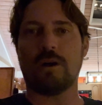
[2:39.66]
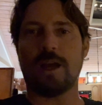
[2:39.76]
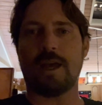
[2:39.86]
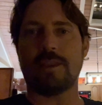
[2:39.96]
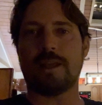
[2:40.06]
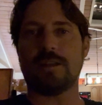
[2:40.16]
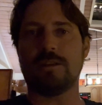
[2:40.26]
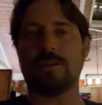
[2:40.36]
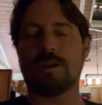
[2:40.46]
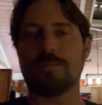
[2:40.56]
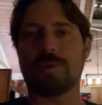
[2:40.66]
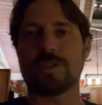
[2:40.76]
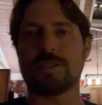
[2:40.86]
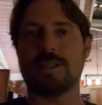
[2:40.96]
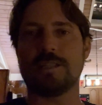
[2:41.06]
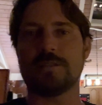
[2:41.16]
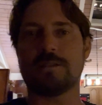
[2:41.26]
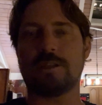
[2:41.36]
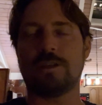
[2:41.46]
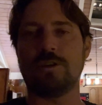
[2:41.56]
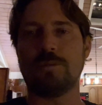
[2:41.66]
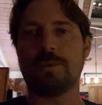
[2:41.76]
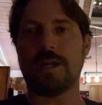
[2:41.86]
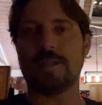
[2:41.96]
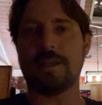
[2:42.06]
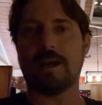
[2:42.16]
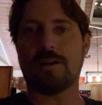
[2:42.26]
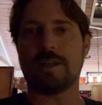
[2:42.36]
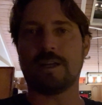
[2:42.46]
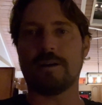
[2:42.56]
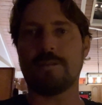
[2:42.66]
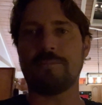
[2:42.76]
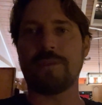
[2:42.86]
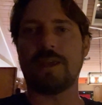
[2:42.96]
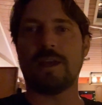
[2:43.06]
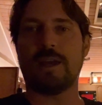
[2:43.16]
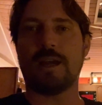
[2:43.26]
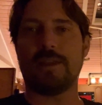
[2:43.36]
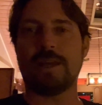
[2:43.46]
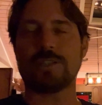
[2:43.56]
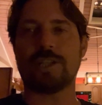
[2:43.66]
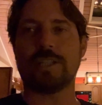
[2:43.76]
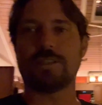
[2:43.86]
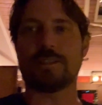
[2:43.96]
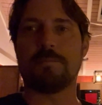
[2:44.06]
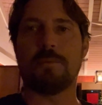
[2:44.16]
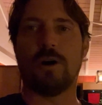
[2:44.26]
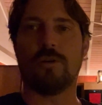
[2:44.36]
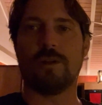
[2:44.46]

And then you can push this Hue button down here, and that changes the mode.